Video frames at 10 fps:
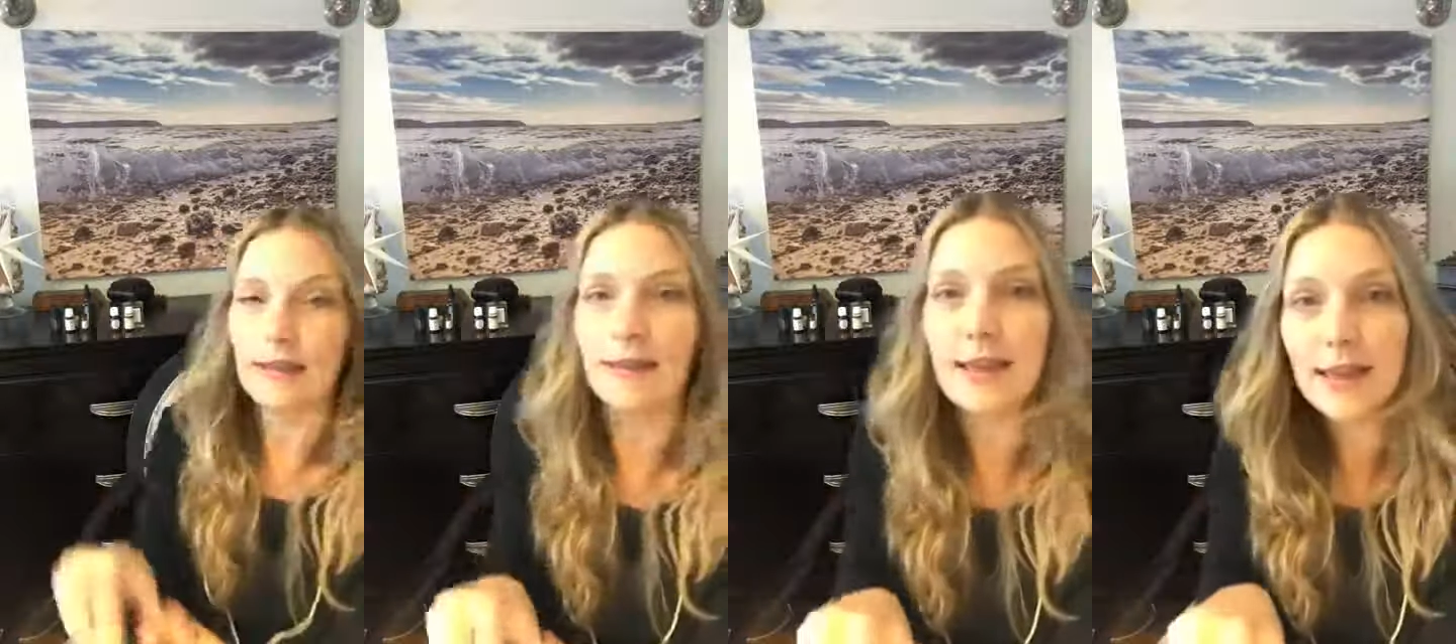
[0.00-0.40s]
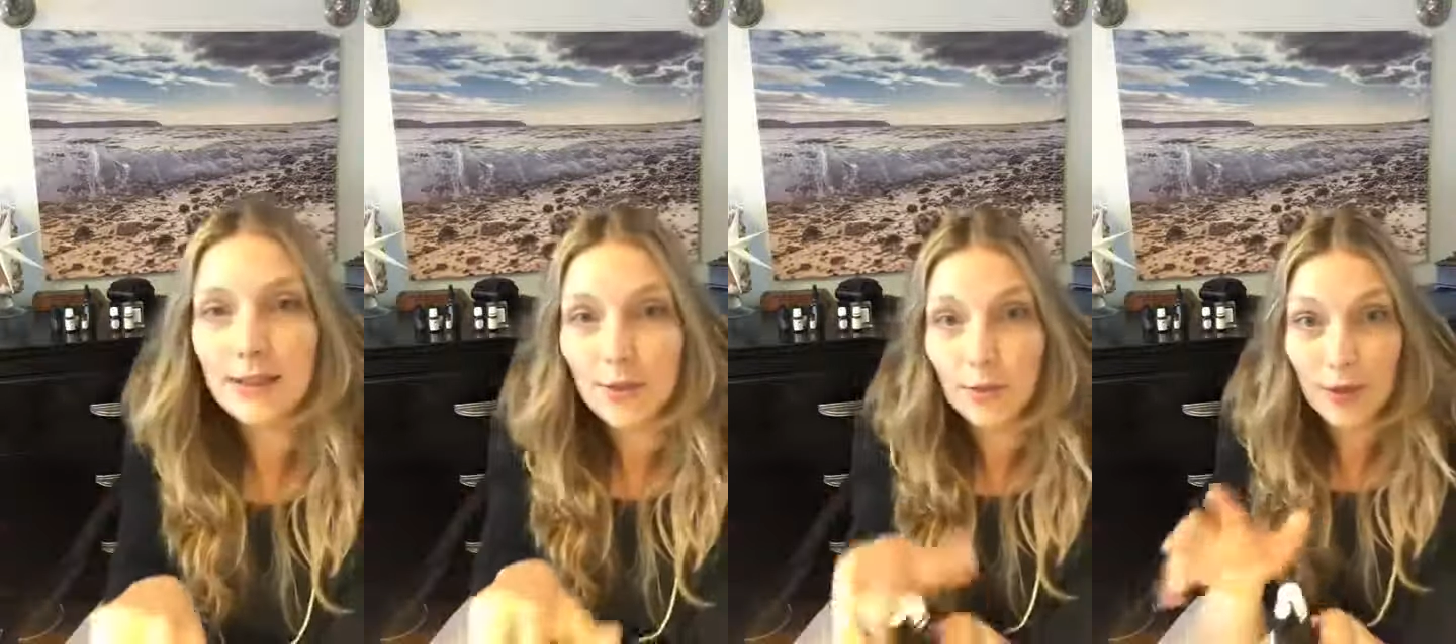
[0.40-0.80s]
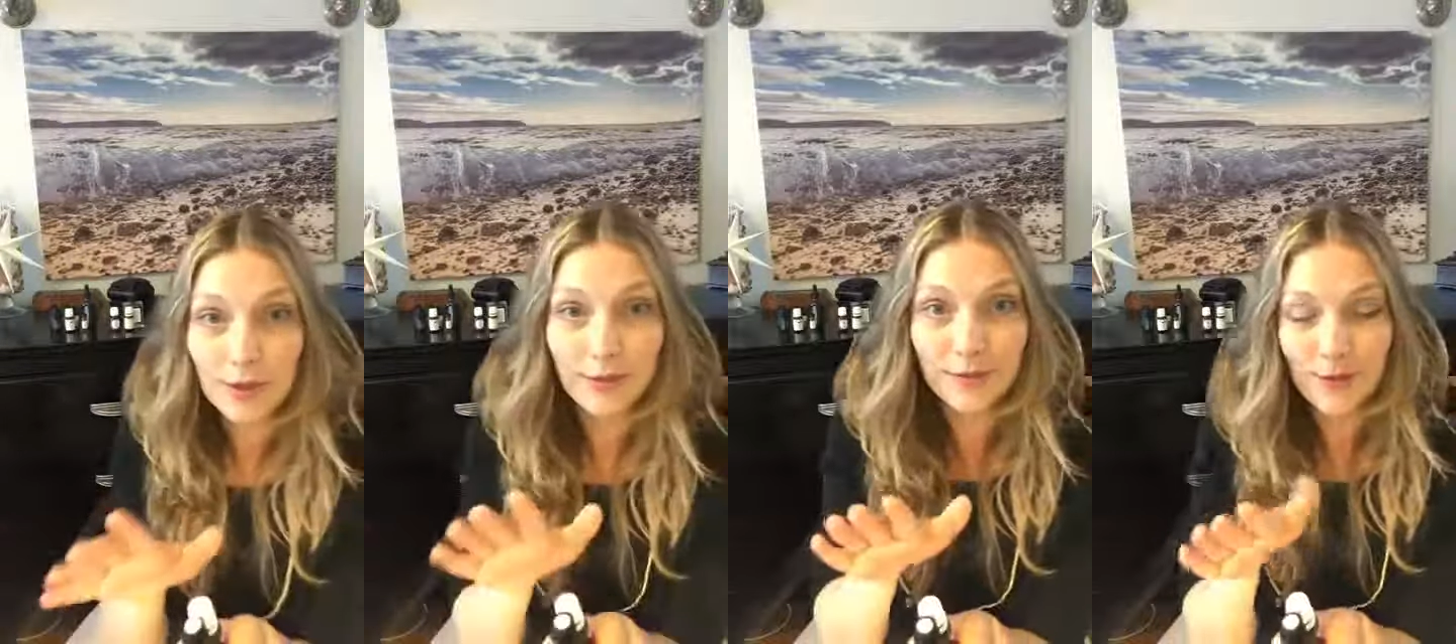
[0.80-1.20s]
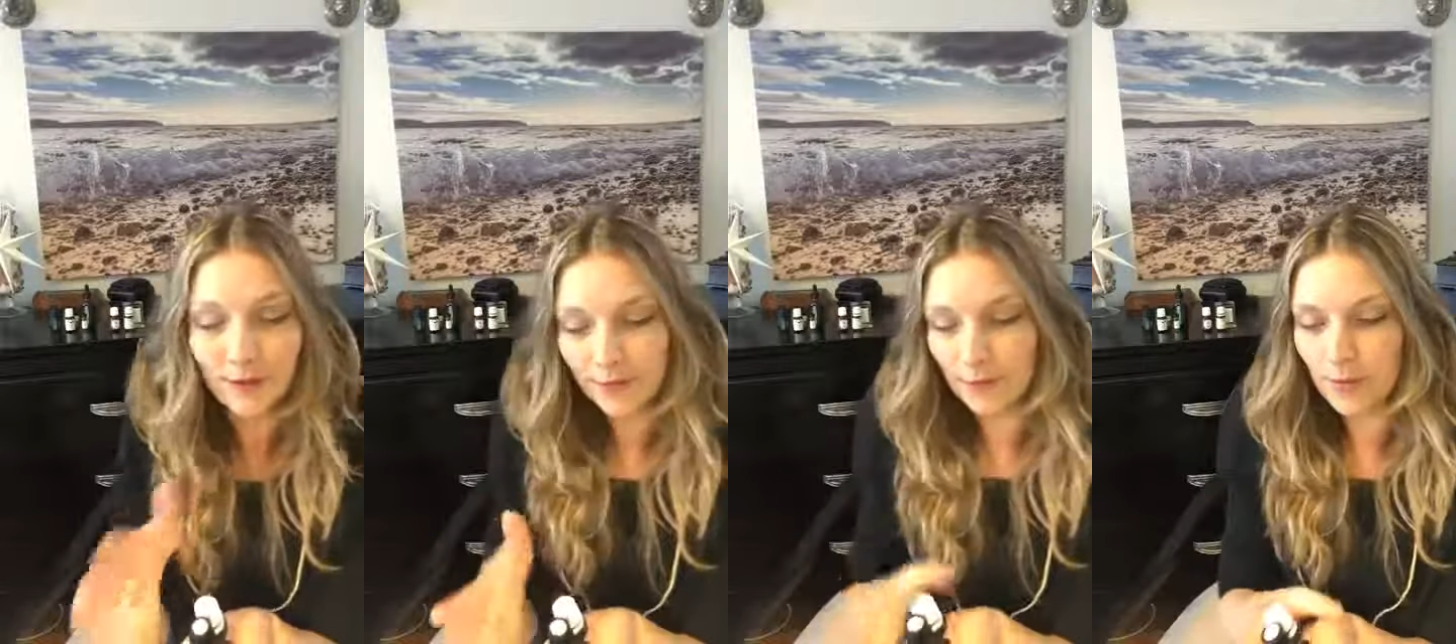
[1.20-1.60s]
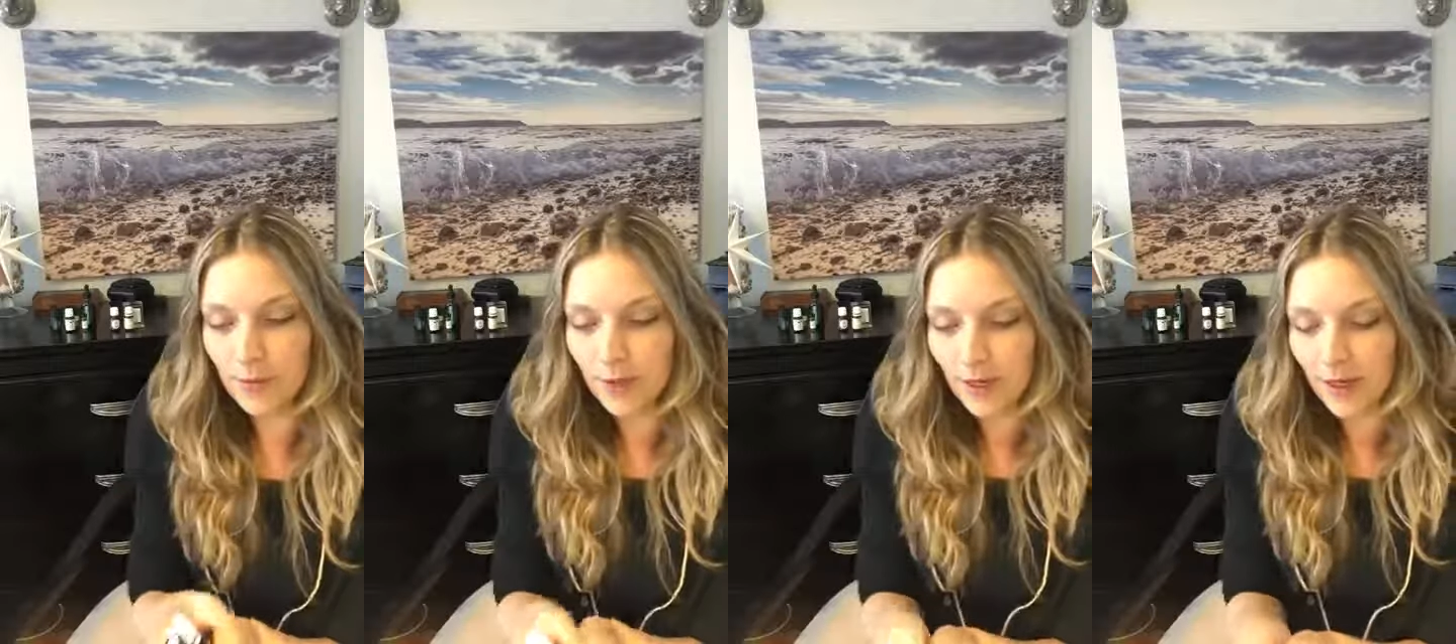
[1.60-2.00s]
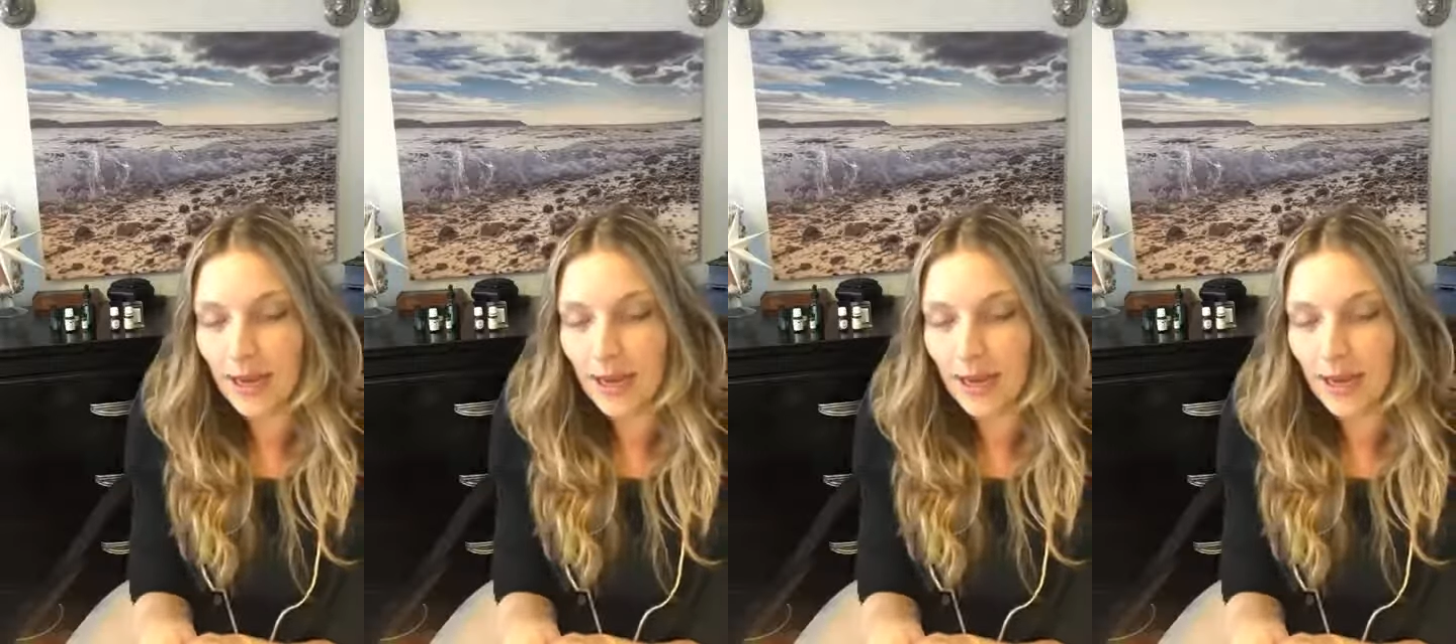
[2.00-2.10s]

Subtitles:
these are wonderful for,